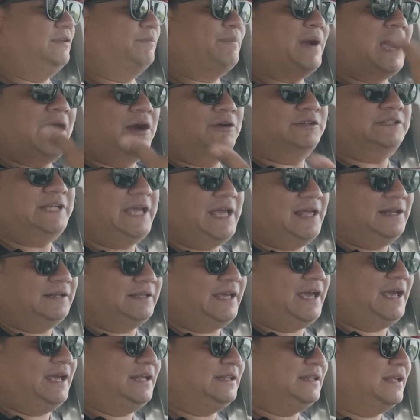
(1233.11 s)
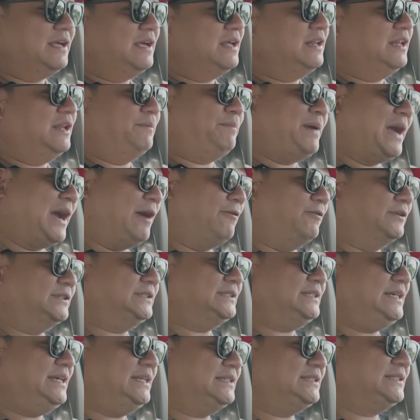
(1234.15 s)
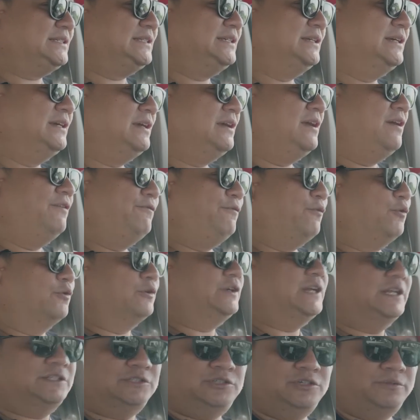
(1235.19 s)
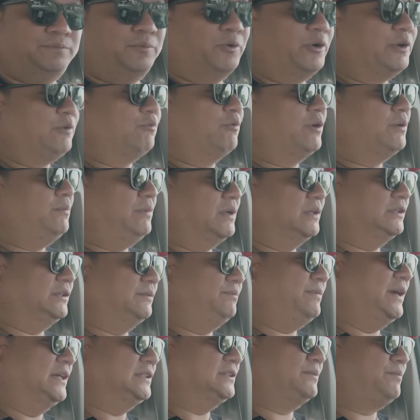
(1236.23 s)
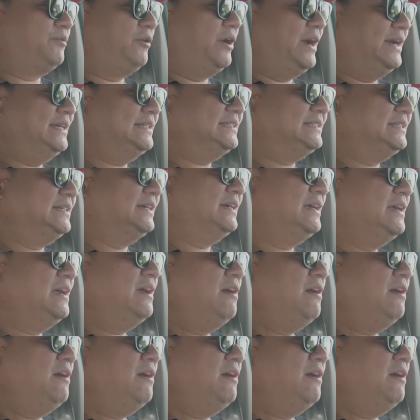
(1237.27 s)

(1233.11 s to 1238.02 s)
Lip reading: the power tailgate, the power seats for that 2.1 million peso price?